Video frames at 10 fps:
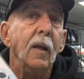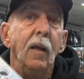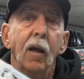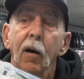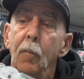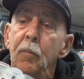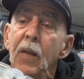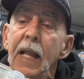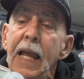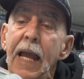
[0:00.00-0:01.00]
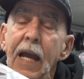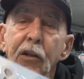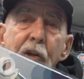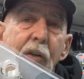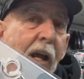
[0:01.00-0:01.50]
And
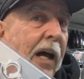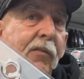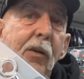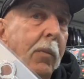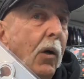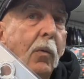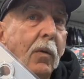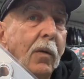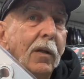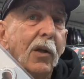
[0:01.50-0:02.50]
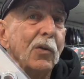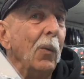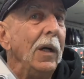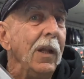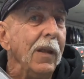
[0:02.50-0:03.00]
you can have in the boat. It doesn't
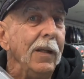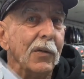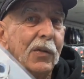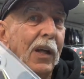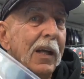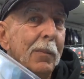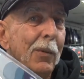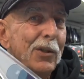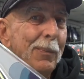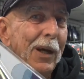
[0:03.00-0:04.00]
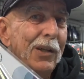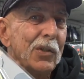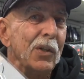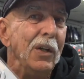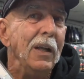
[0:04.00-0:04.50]
weigh anything, doesn't take up much
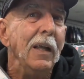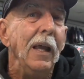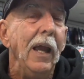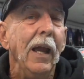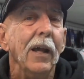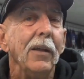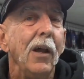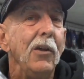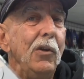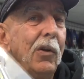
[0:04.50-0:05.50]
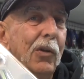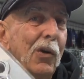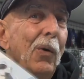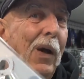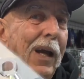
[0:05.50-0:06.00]
space. And you can
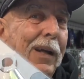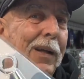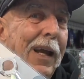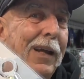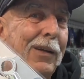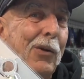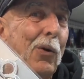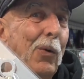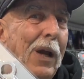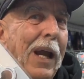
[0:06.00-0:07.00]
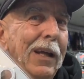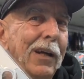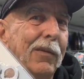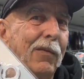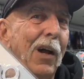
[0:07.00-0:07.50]
go ahead and create
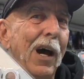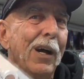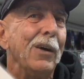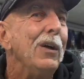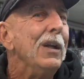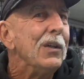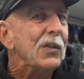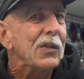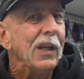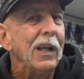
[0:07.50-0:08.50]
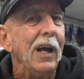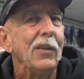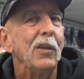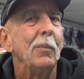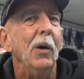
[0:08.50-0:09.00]
a flyer, stick it
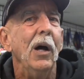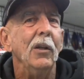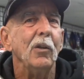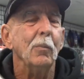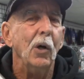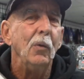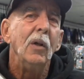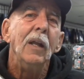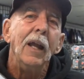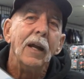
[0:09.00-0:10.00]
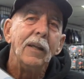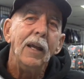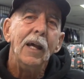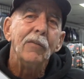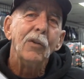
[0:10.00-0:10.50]
out there behind your boat, and you
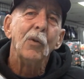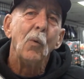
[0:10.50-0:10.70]
have it in the